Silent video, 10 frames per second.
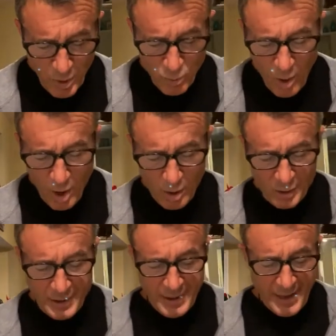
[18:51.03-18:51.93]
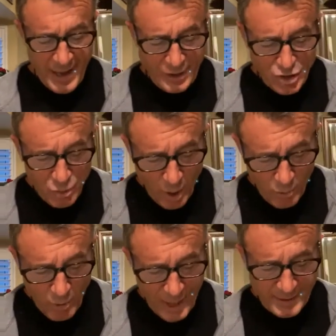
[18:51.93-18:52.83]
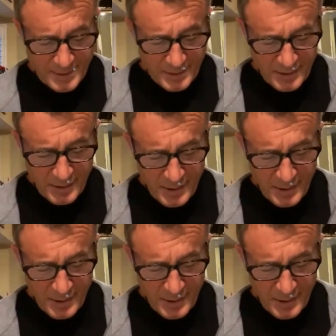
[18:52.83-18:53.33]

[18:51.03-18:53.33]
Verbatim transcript: we're wrong and you are right.